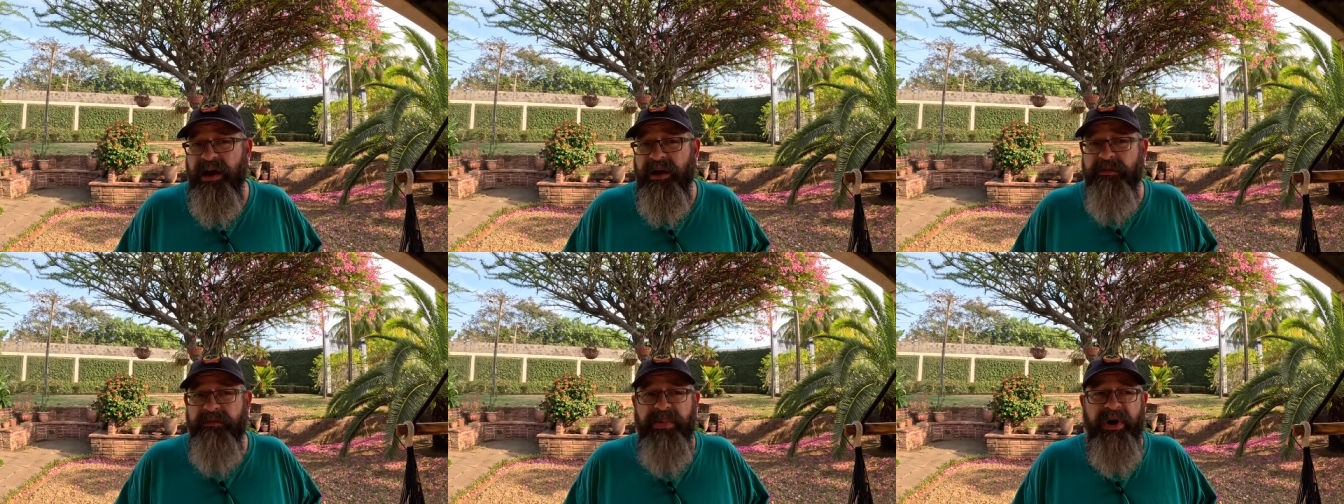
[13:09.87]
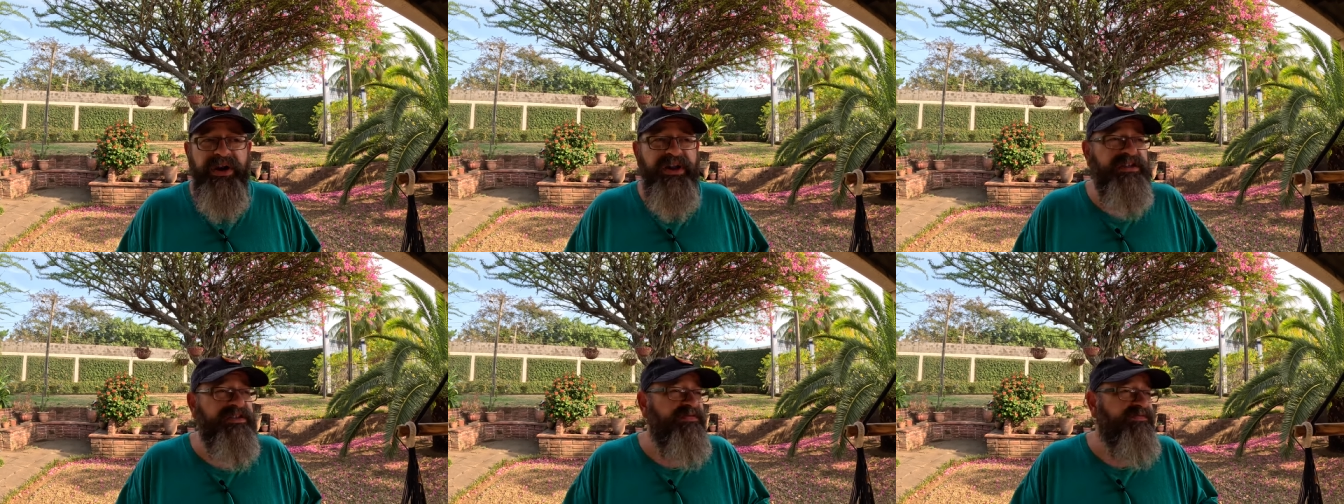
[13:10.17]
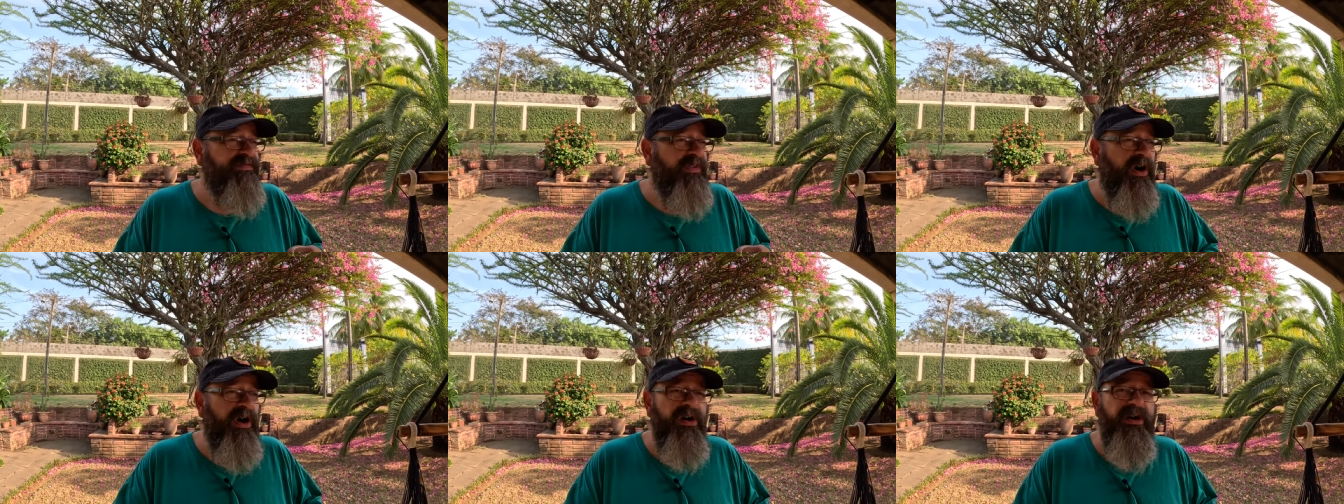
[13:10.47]
But as
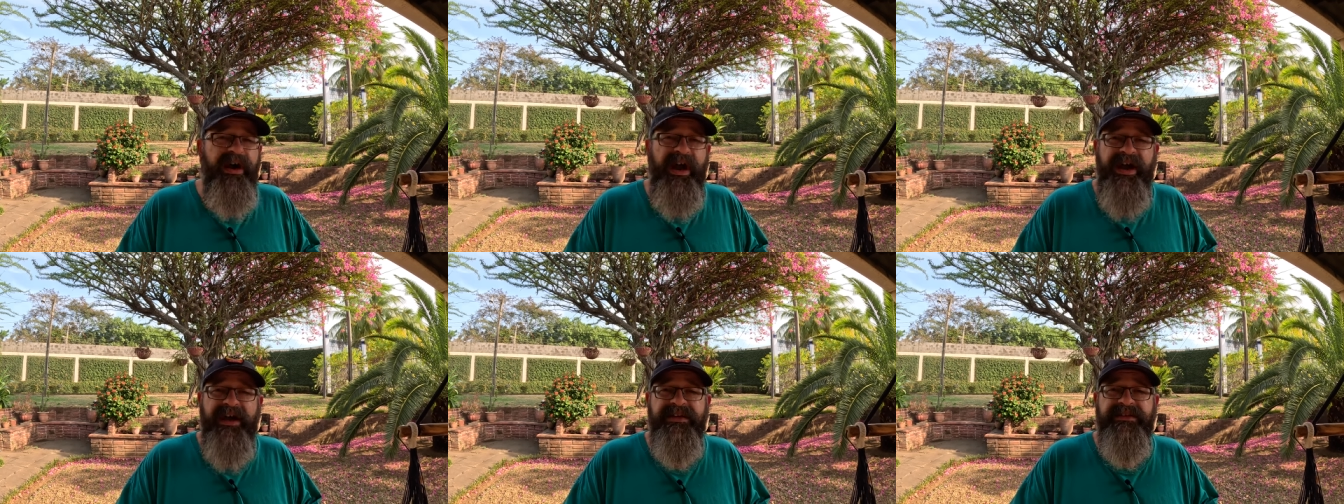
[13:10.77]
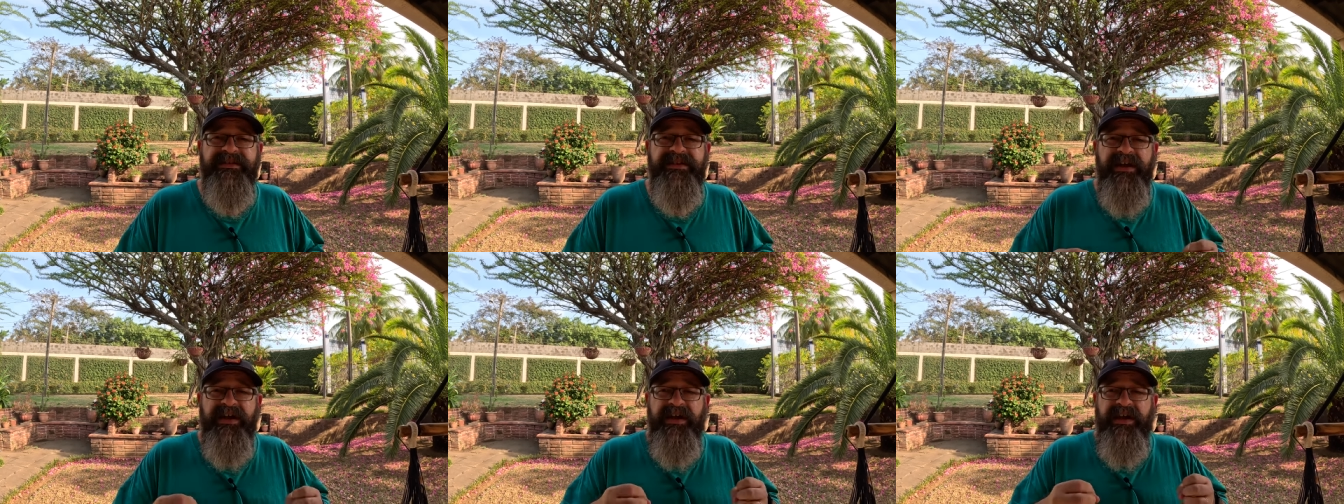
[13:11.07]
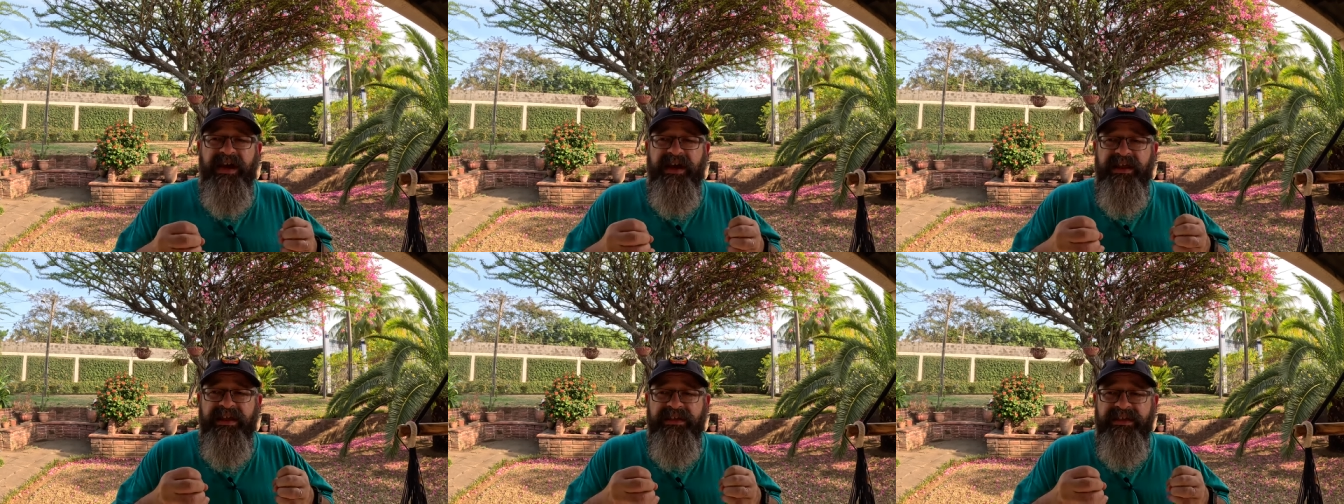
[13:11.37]
far as
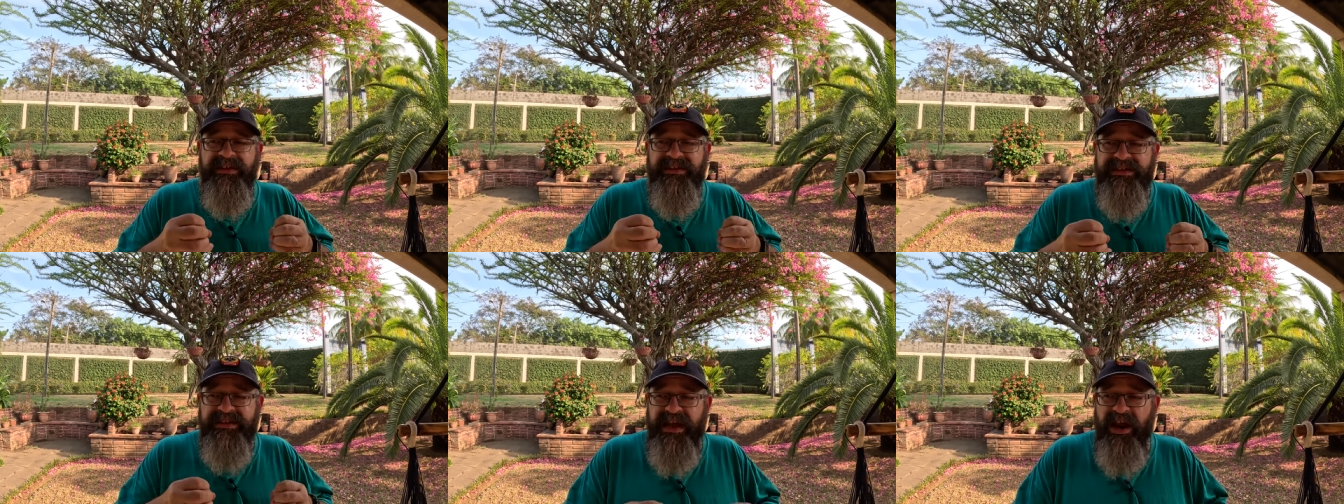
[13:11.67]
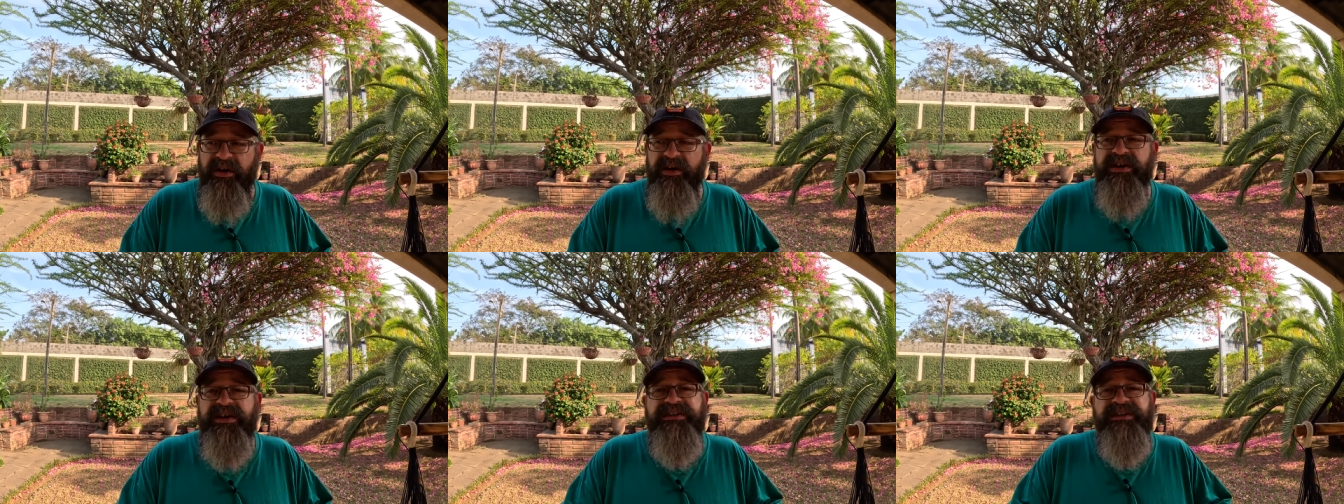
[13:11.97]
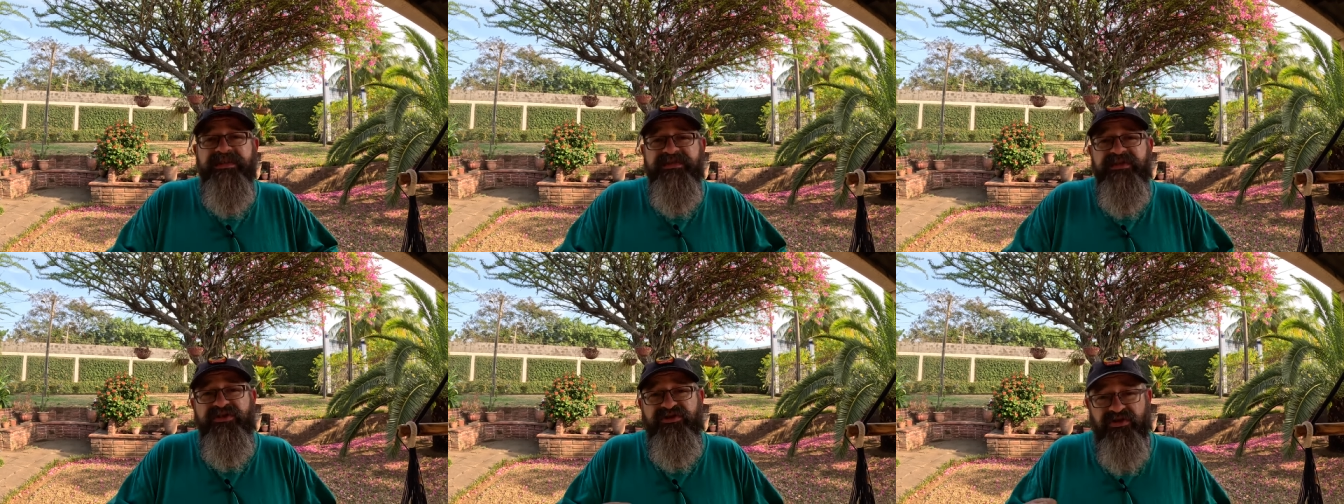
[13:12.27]
the scariness
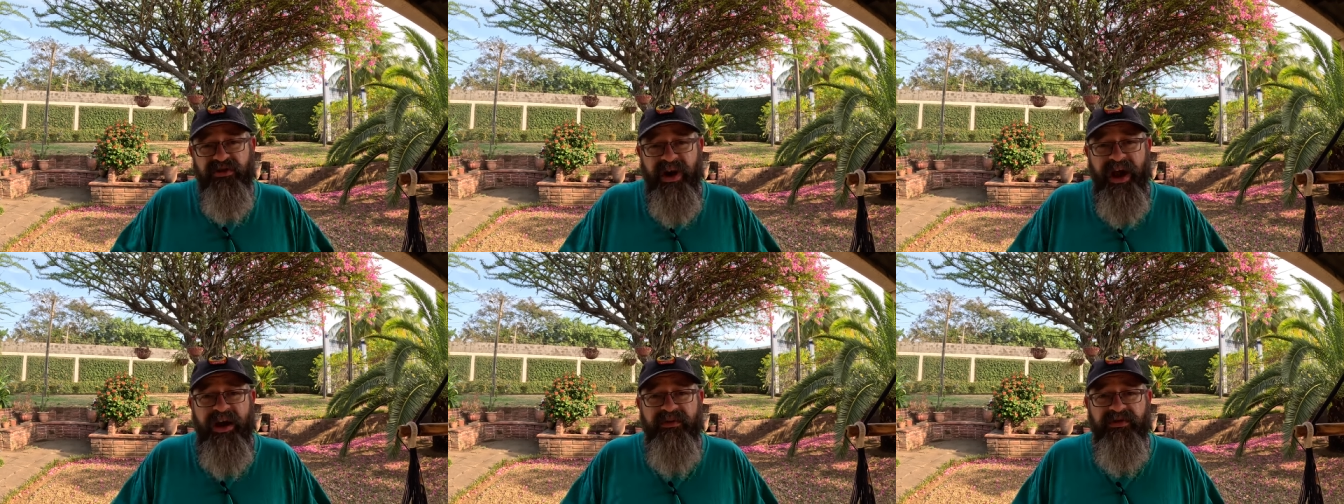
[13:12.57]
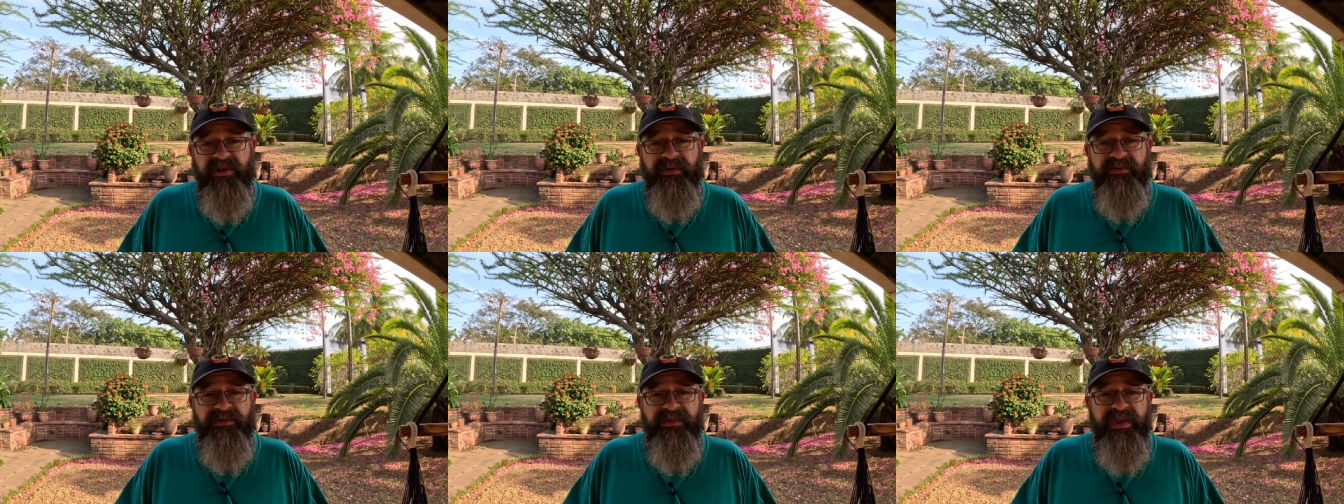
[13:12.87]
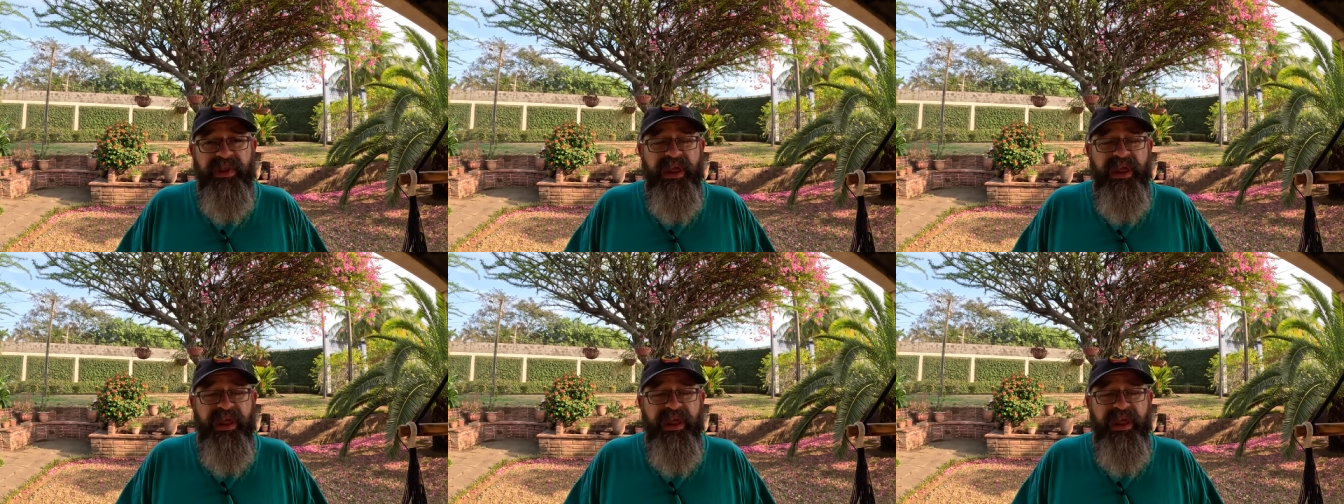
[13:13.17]
of the travel,